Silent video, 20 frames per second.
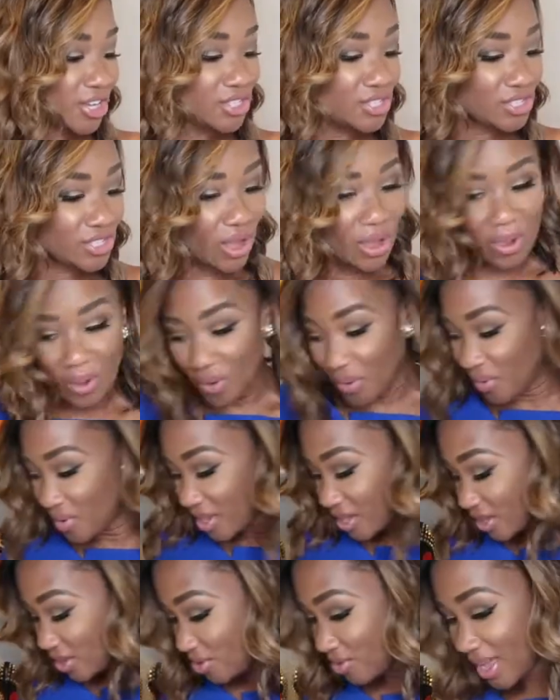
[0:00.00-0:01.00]

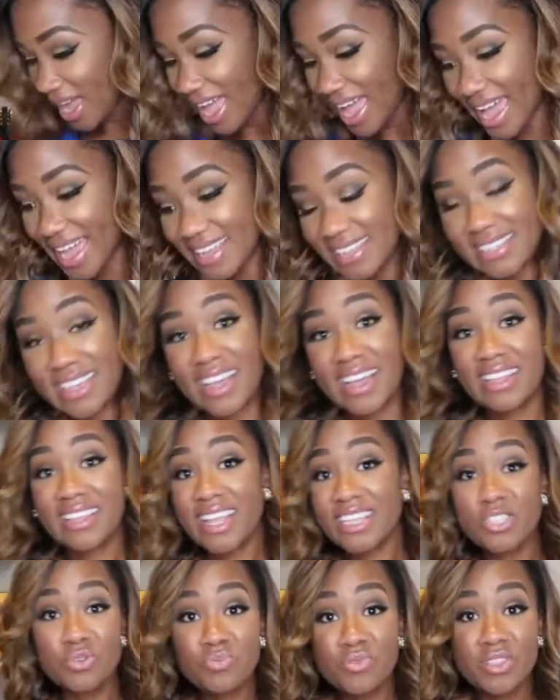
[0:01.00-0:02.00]
So you guys,
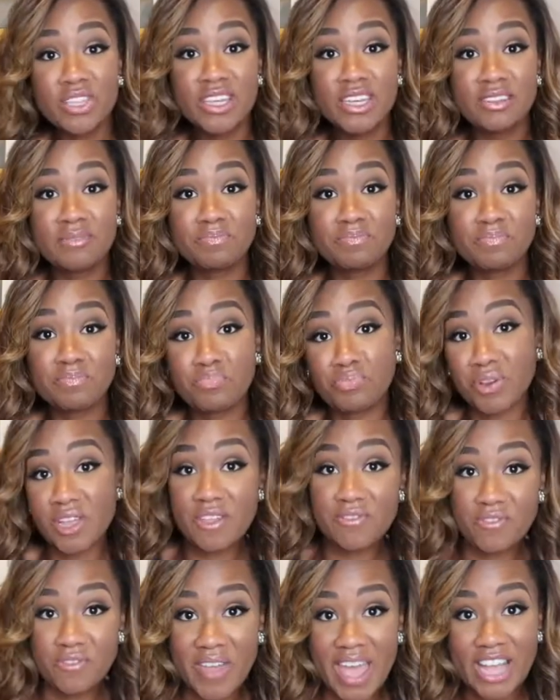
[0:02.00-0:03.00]
that's a really
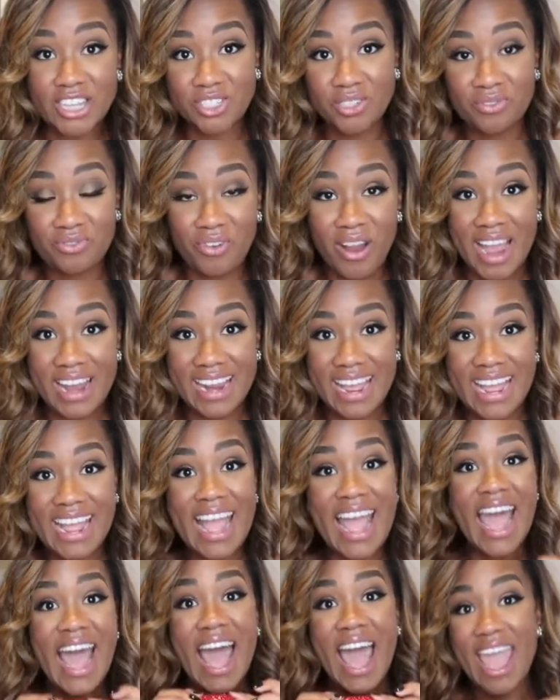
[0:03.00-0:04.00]
brief Fashion
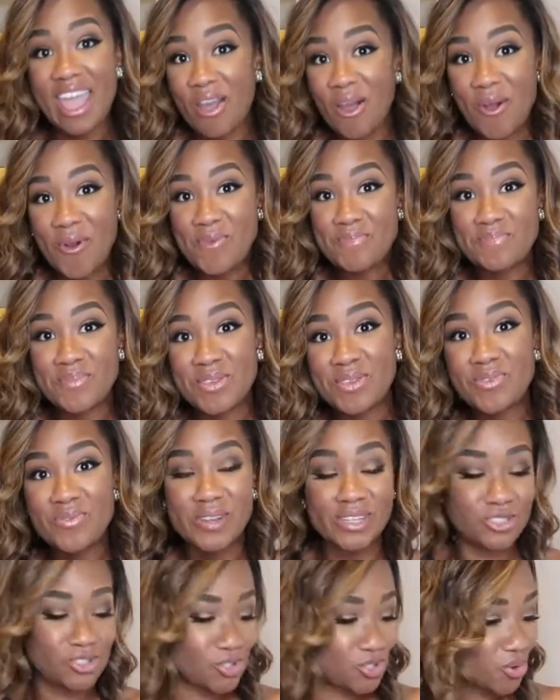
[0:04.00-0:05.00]
Friday. I hope
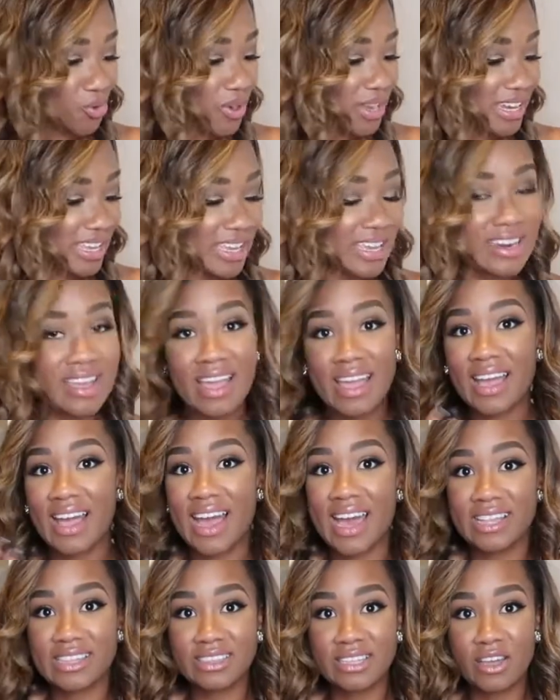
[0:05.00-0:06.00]
you enjoyed it.
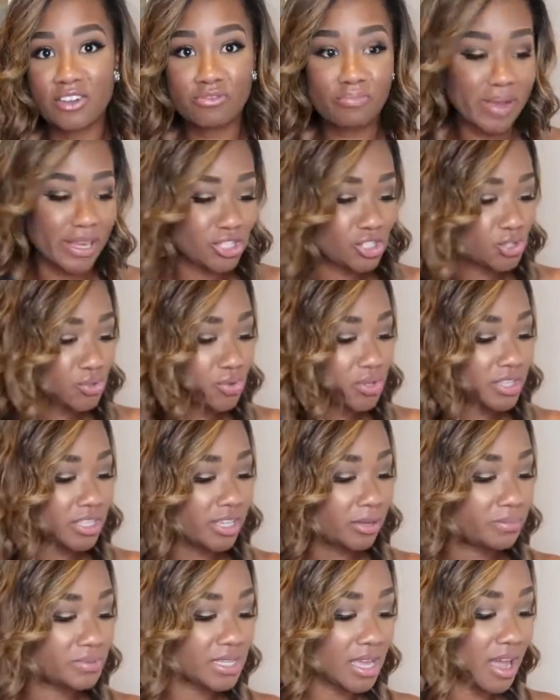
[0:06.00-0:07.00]
I love my shoe
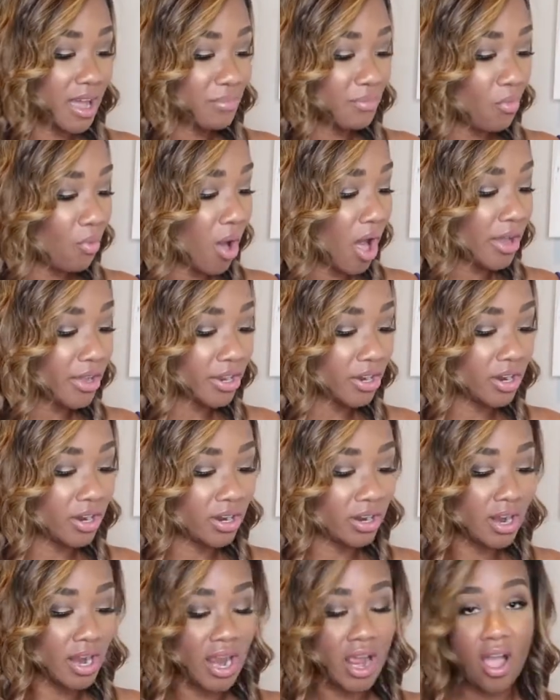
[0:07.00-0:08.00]
clips. While
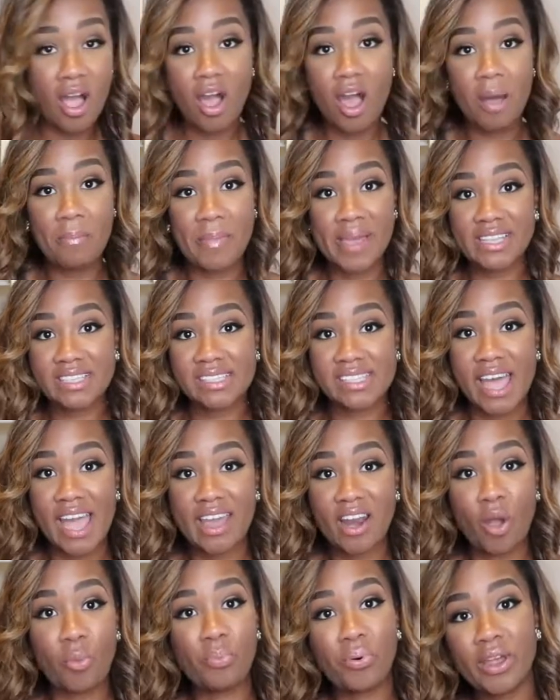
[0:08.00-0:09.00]
you're on my
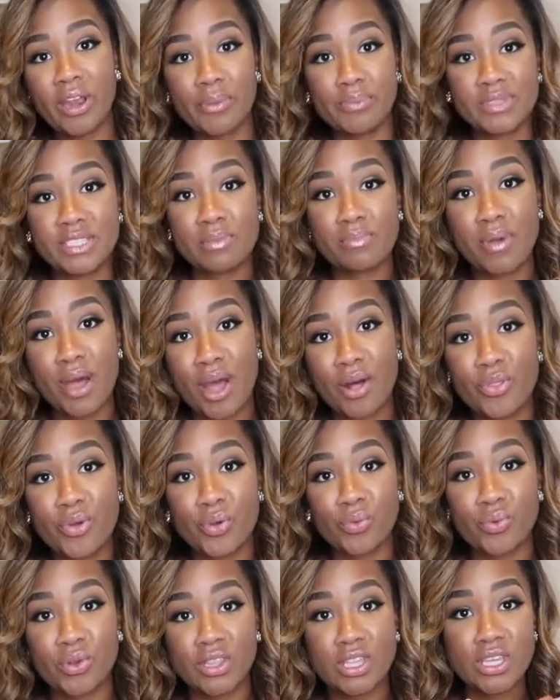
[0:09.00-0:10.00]
site, I'll put up some
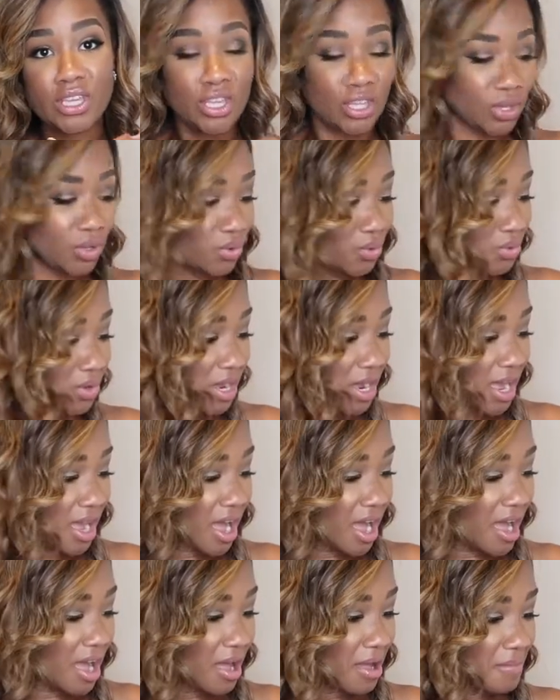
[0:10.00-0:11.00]
other really cute
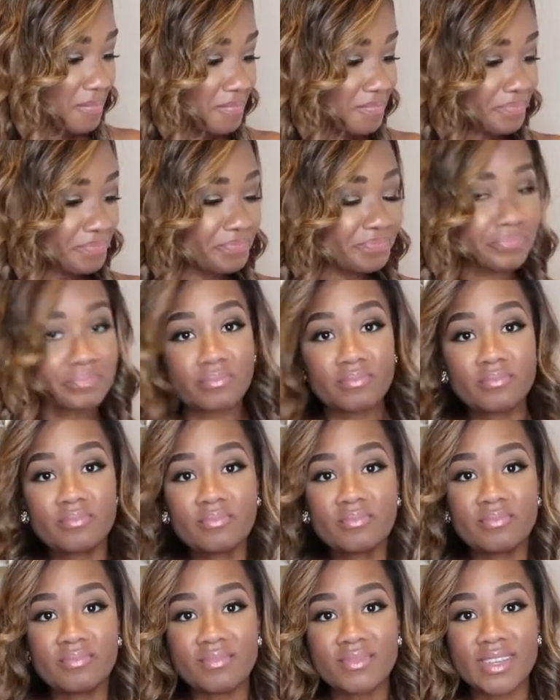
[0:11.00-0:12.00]
kind
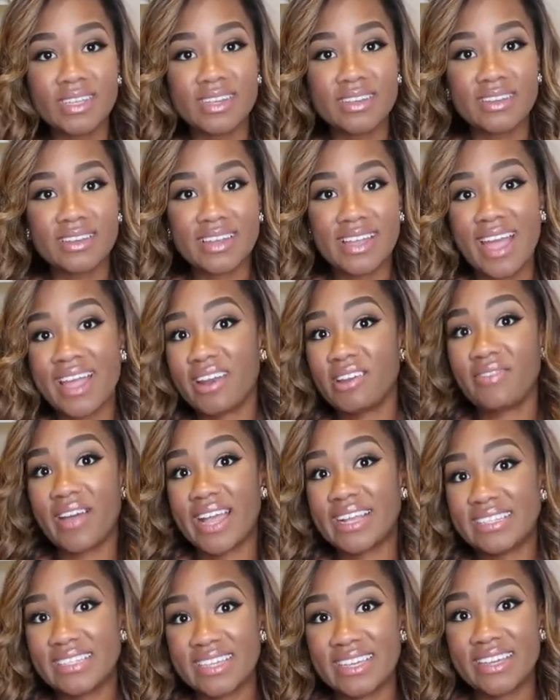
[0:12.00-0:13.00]
of
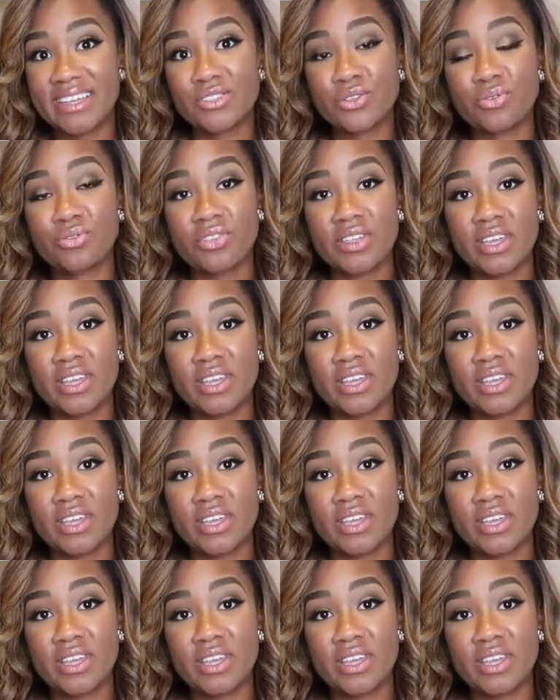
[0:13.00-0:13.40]
ideas or